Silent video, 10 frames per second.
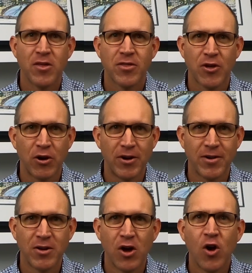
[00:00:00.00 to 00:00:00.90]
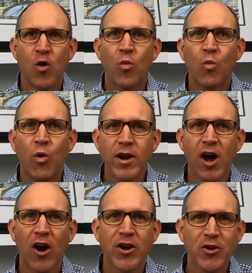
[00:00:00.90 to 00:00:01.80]
Third, what
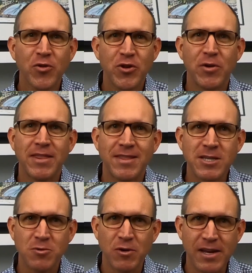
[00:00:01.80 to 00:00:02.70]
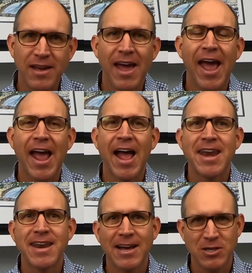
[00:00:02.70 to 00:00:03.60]
are you doing this week
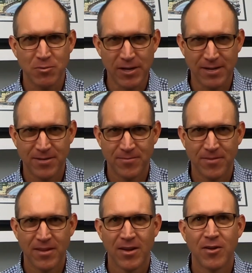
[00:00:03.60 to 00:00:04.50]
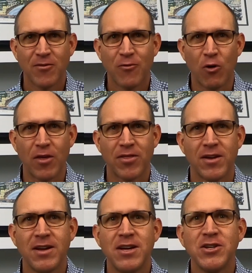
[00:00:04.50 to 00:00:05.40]
and next week? Fourth,
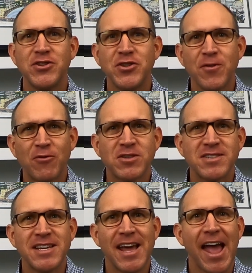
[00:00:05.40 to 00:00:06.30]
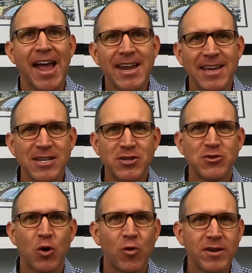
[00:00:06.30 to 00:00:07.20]
do you foresee any
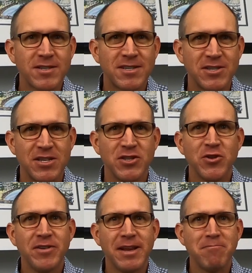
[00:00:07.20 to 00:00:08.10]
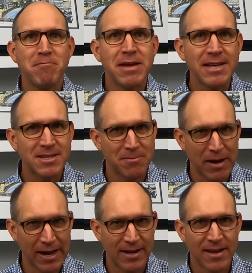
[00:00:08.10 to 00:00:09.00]
issues or decisions you need me to
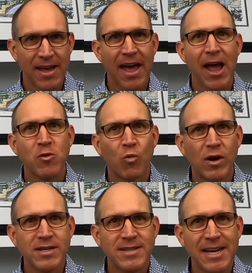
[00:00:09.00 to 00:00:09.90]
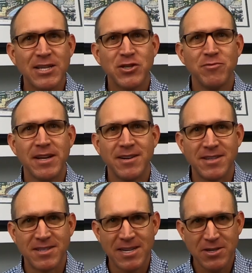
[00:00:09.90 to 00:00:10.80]
make, and what date do you need a
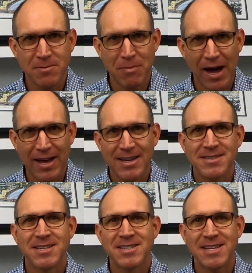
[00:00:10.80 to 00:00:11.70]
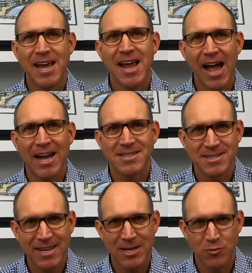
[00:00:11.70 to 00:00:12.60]
decision by to stay on
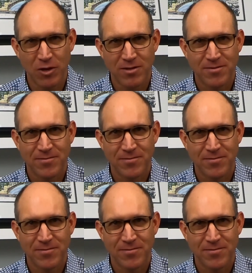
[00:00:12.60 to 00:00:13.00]
schedule?